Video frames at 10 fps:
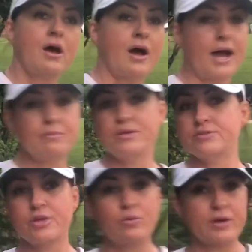I'm
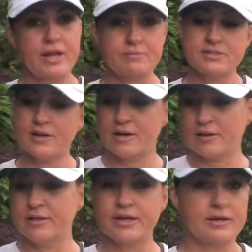used to going to Amazon,
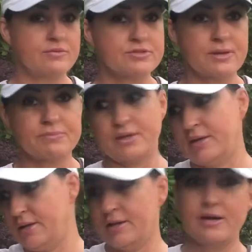clicking on something,
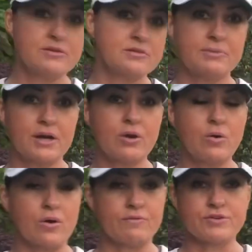and it goes in my
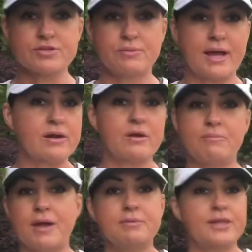cart. I don't know,
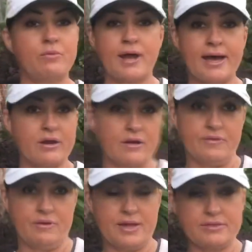maybe they were out of
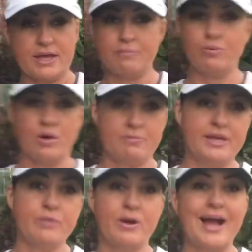it at that point. But
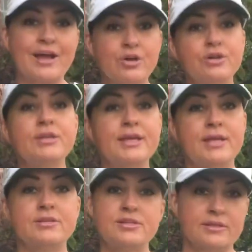anyway, I couldn't get
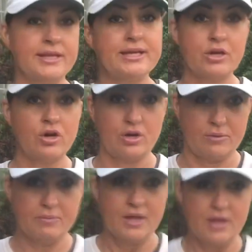it to link
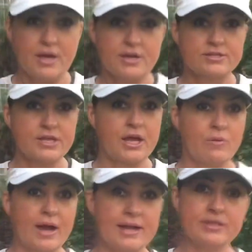up. So
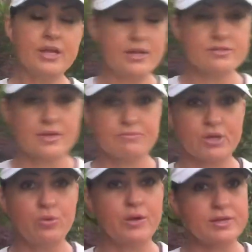I needed
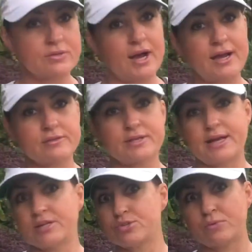something quick, so honestly,
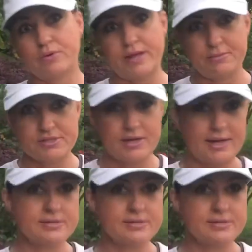I just went on Amazon.